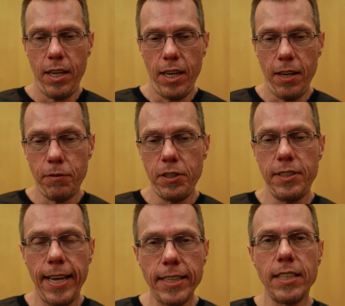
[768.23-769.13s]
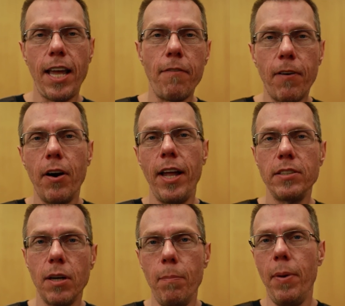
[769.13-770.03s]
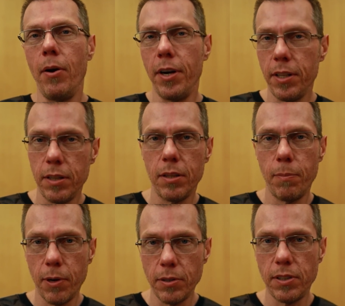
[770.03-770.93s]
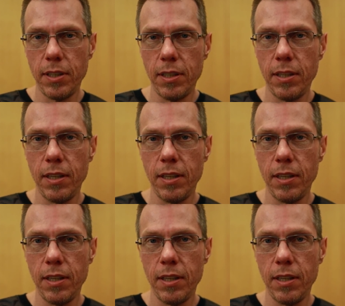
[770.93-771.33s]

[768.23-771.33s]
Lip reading: If she takes it that far and ends up marrying the person,